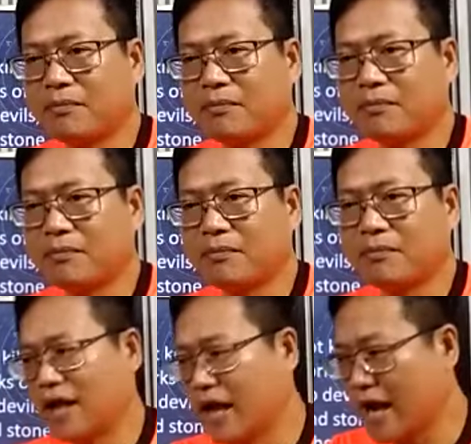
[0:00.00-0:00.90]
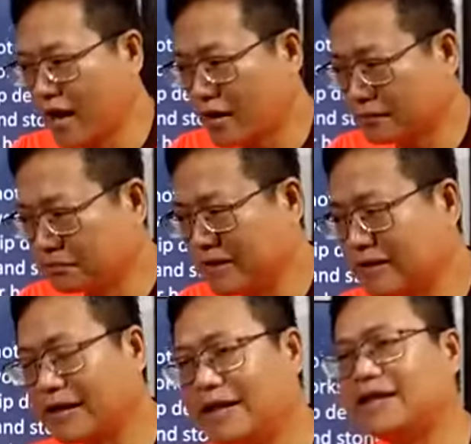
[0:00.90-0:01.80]
and they are being
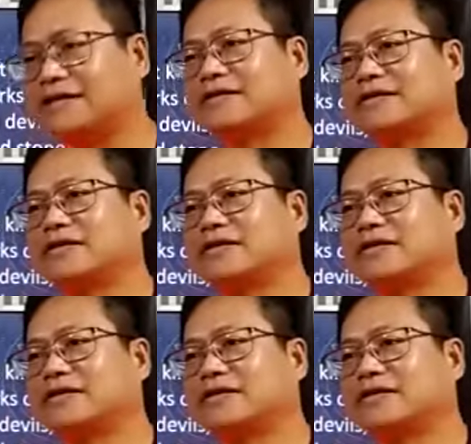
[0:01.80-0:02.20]
released